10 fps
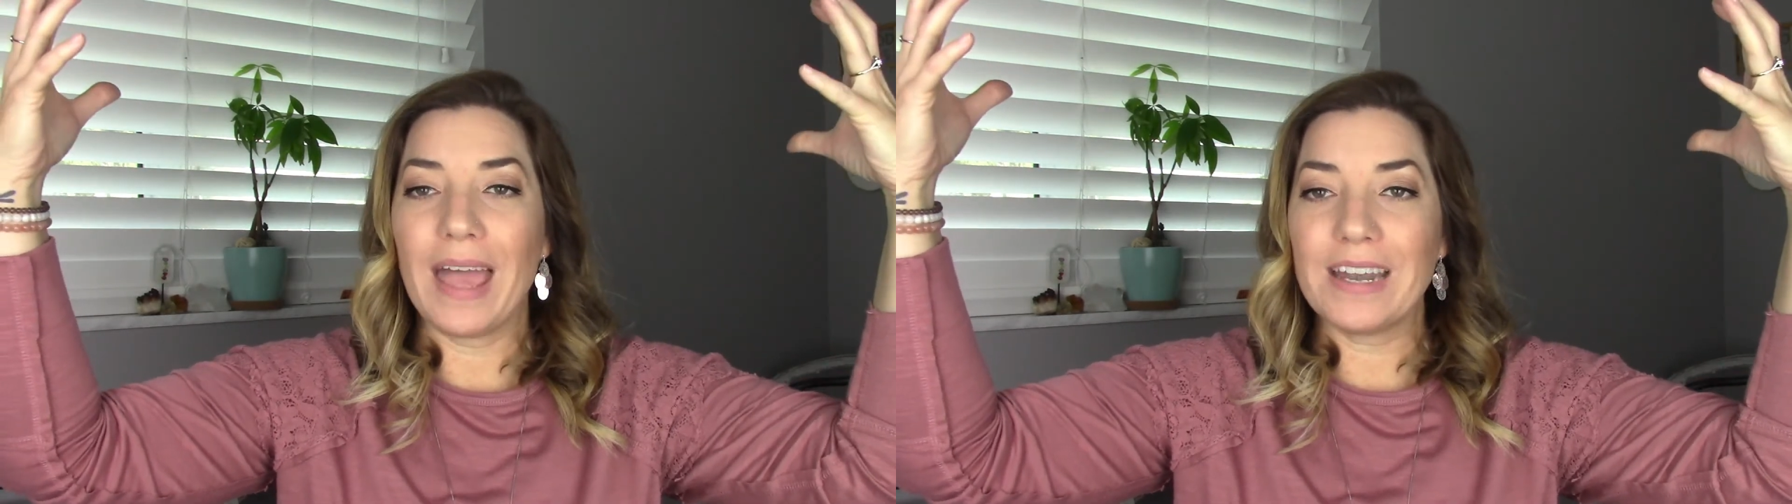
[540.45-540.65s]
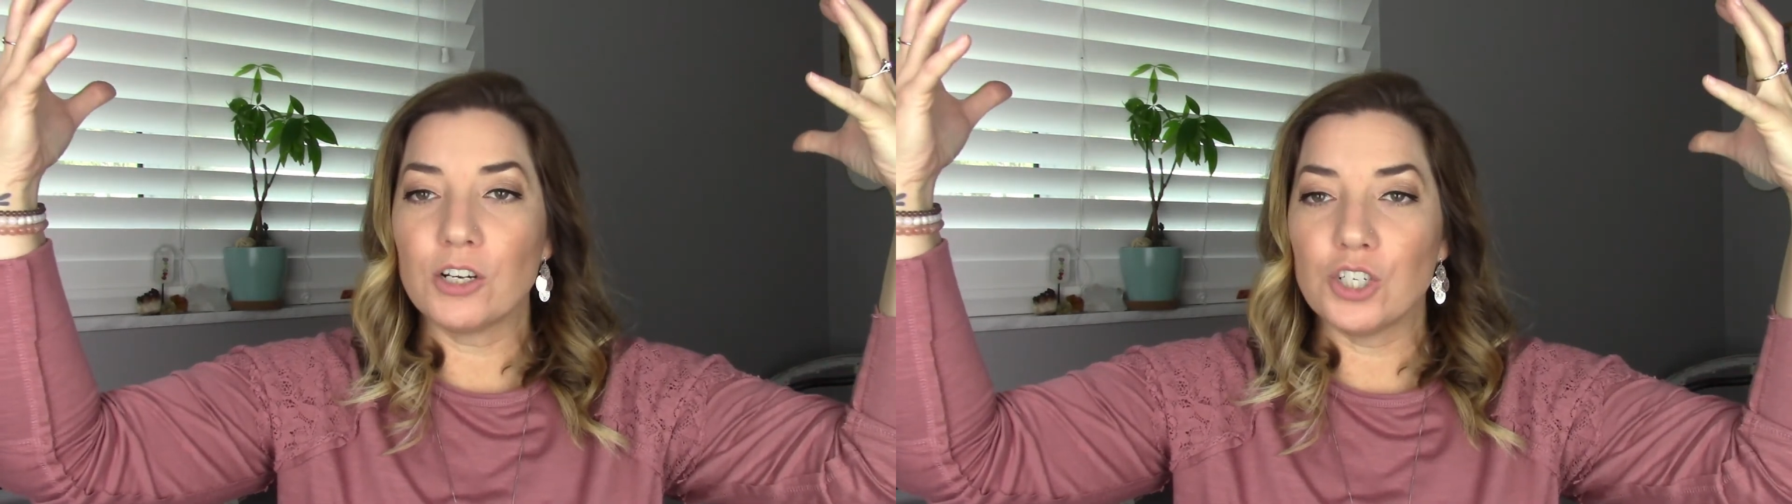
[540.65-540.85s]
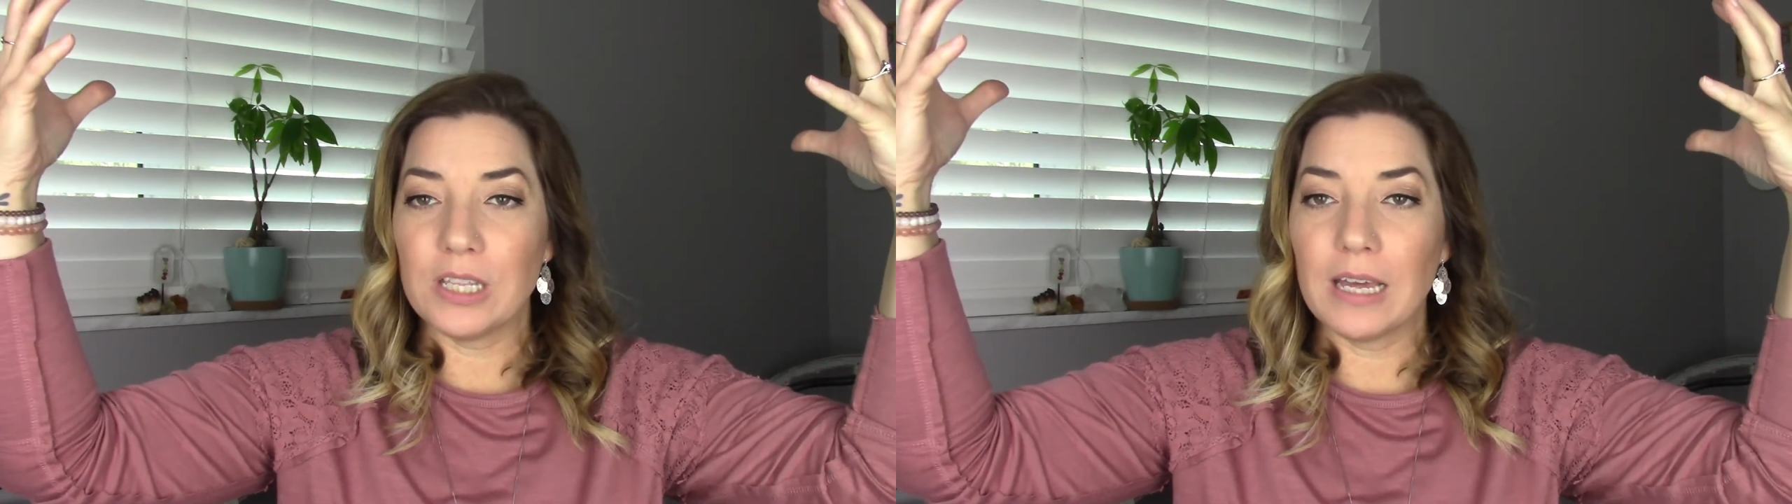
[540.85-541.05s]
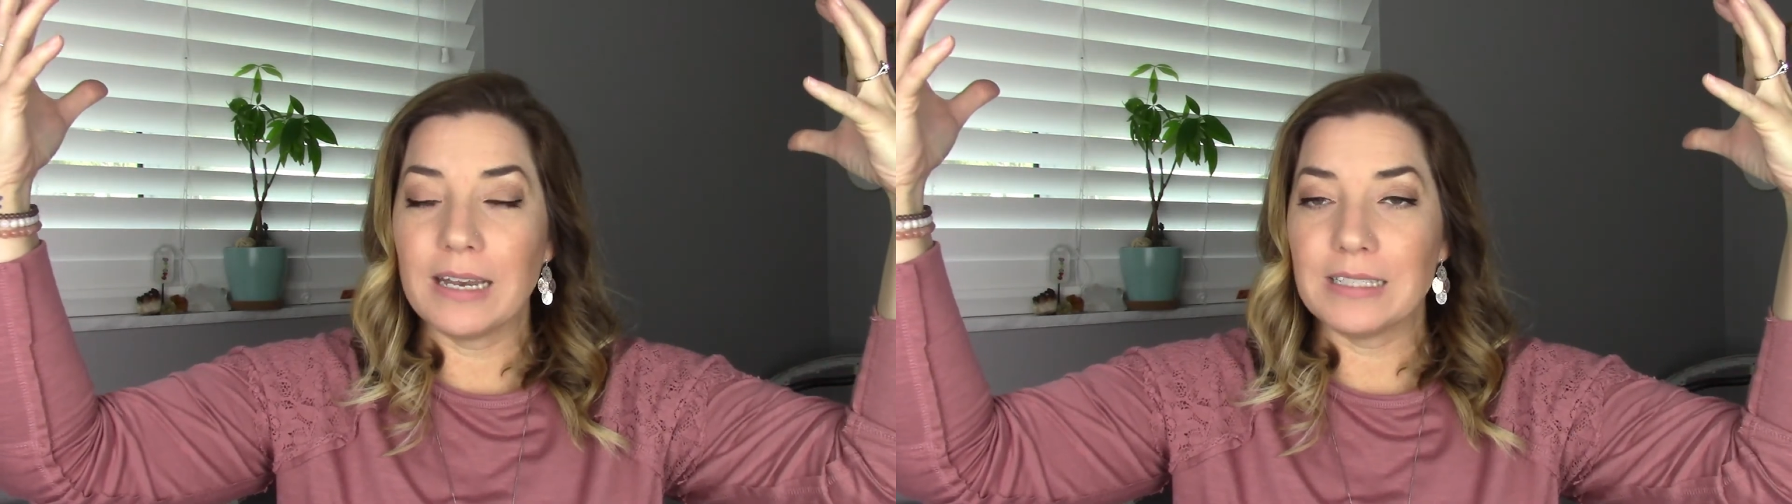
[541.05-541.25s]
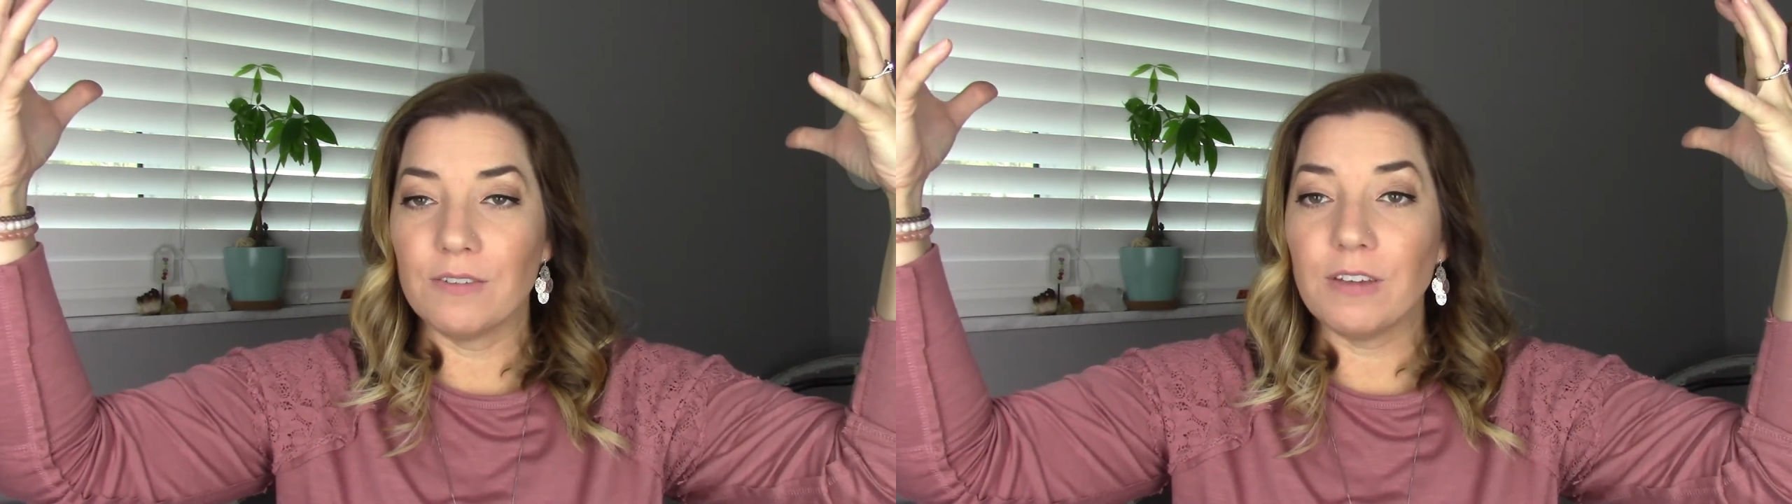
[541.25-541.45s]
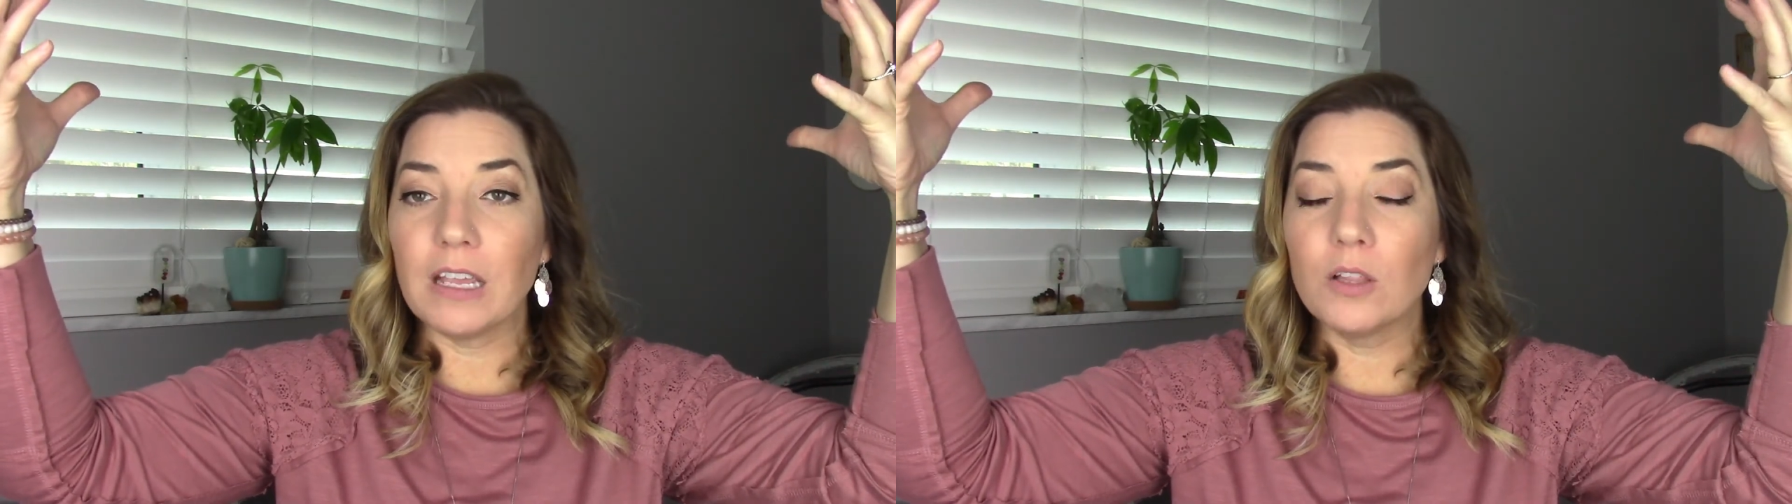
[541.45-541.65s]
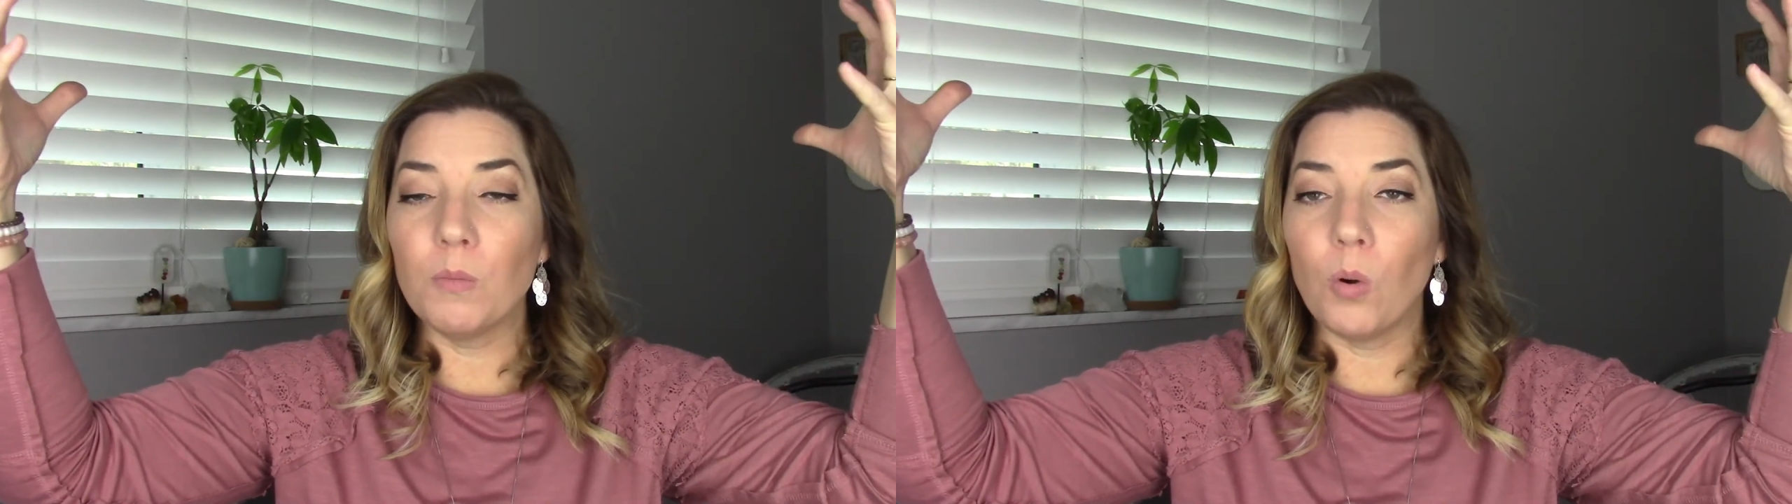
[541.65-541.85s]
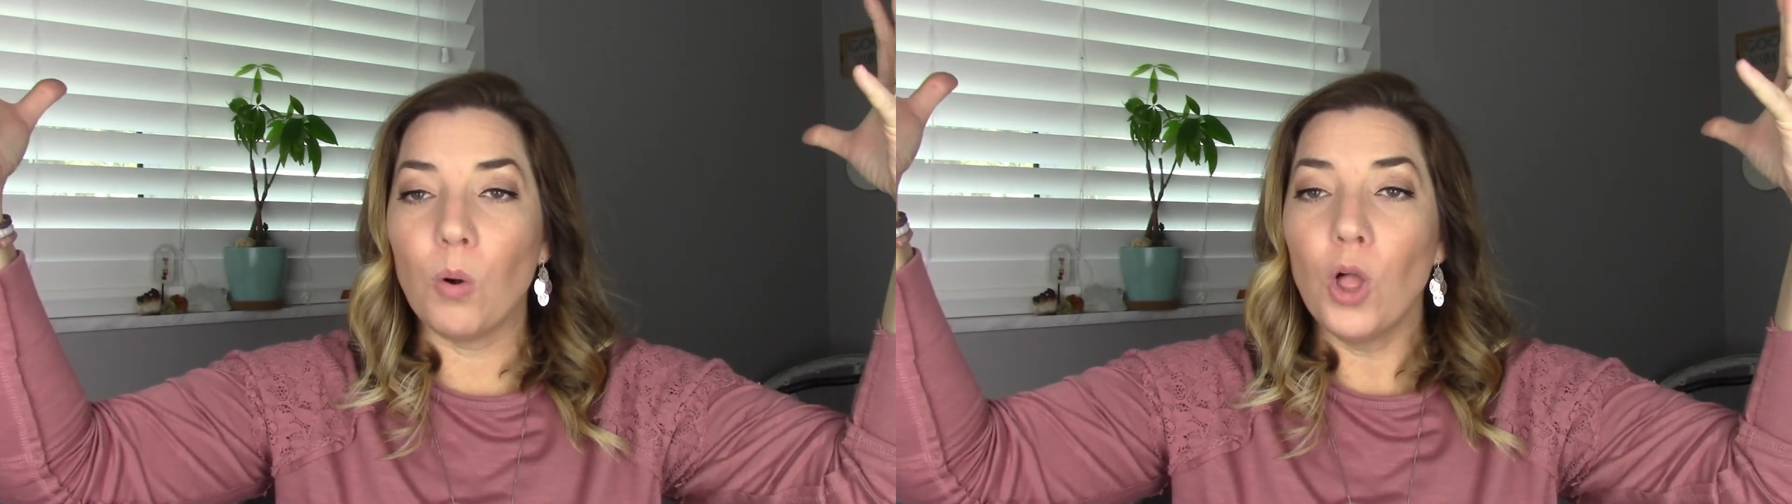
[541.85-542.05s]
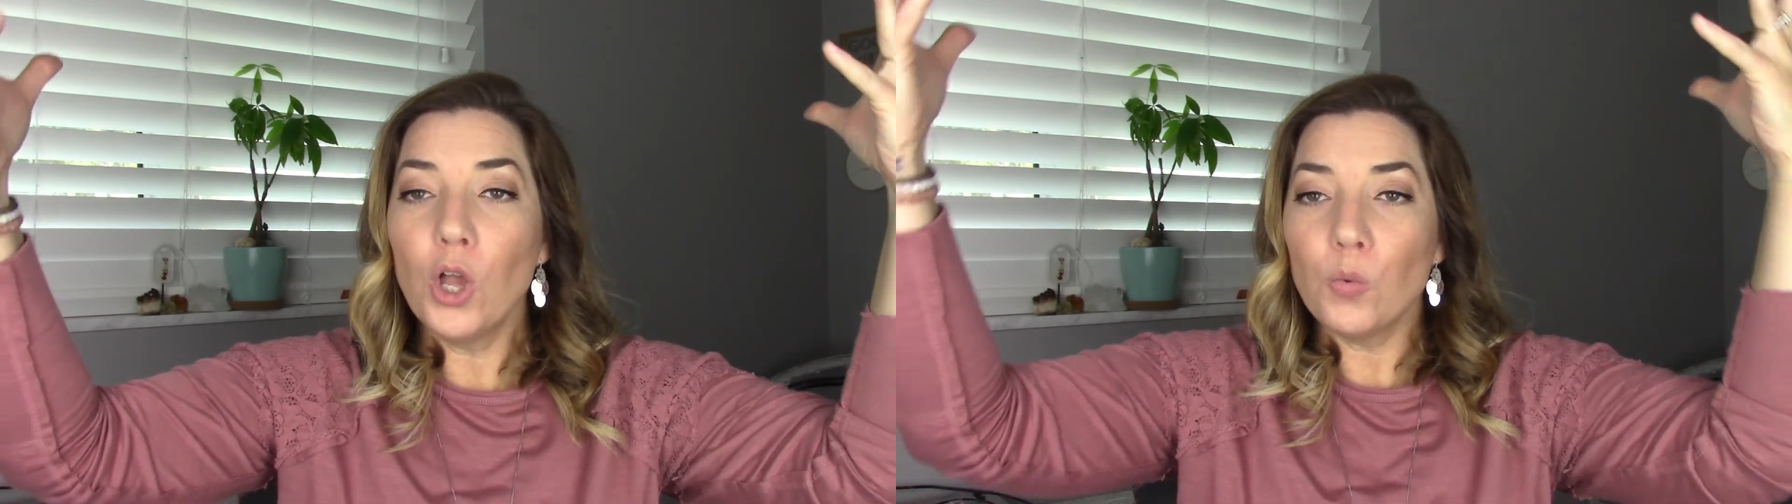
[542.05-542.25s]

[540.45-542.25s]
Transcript: energy that is available.